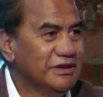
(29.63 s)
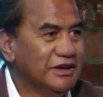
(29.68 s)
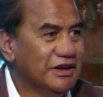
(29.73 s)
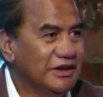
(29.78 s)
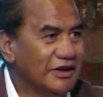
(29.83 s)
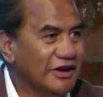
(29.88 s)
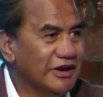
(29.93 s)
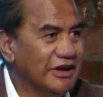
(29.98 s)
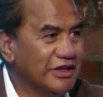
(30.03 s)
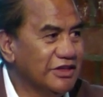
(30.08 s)

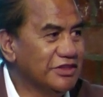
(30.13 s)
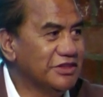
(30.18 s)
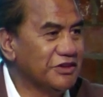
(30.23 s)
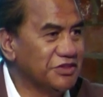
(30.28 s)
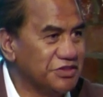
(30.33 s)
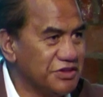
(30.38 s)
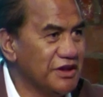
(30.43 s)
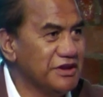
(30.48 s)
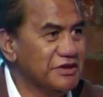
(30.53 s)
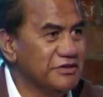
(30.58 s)
And I hear the
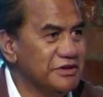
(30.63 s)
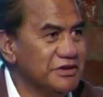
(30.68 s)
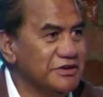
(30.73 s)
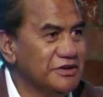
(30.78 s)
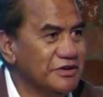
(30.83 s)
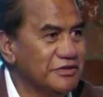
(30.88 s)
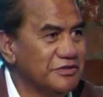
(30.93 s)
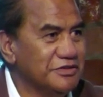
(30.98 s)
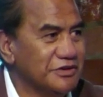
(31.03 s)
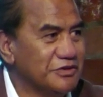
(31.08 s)
thundering
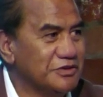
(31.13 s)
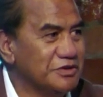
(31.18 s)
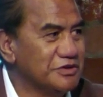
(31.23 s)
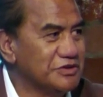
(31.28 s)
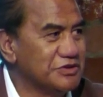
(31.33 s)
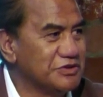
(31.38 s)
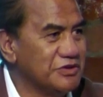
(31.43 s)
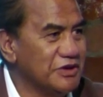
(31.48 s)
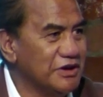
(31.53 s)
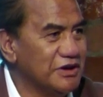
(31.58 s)
of the Cook
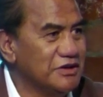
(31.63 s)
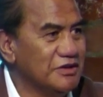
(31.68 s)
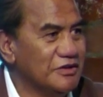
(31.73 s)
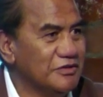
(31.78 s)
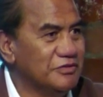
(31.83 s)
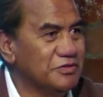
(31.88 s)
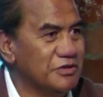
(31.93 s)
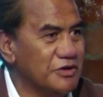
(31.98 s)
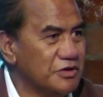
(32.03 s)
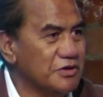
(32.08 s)
Strait,
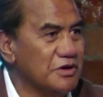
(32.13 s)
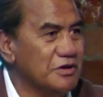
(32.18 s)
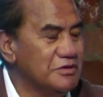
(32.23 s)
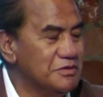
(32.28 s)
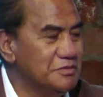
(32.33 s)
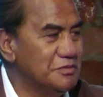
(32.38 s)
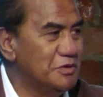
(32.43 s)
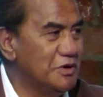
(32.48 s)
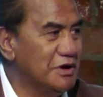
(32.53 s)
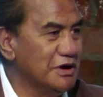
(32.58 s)
of Roko
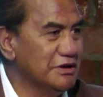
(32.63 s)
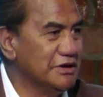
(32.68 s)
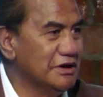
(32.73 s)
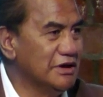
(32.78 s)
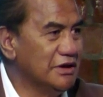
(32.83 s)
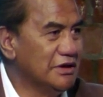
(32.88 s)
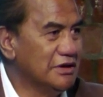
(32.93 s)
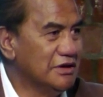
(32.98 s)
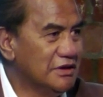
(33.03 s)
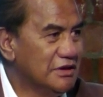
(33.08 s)
and Moana.
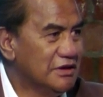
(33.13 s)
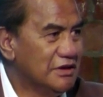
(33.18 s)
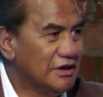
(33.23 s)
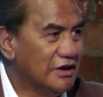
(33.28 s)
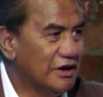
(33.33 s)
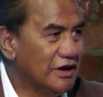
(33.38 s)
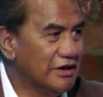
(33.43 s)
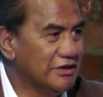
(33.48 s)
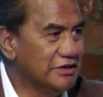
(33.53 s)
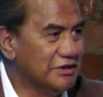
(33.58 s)

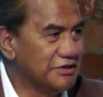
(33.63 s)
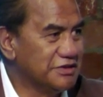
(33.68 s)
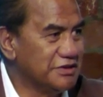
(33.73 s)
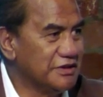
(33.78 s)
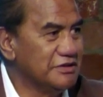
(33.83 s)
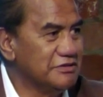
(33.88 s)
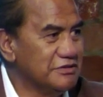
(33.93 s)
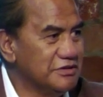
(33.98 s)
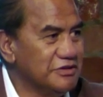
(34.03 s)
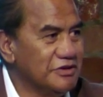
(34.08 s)
I hear the
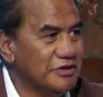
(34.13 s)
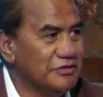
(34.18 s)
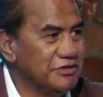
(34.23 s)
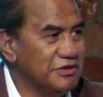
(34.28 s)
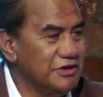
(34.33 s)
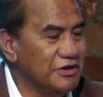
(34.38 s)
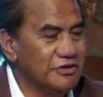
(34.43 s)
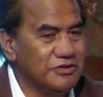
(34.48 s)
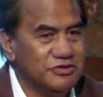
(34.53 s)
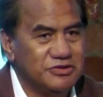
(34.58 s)
thundering of
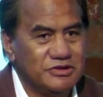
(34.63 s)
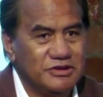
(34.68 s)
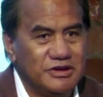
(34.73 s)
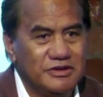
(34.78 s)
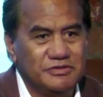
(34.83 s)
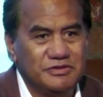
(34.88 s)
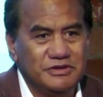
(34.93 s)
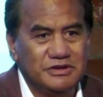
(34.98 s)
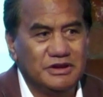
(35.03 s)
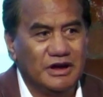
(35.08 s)
the ocean
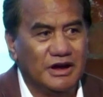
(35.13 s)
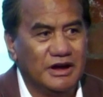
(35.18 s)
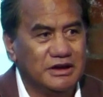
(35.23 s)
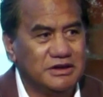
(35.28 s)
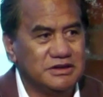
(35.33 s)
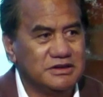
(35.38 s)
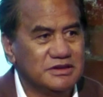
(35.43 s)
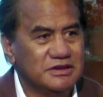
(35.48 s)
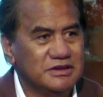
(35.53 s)
every night.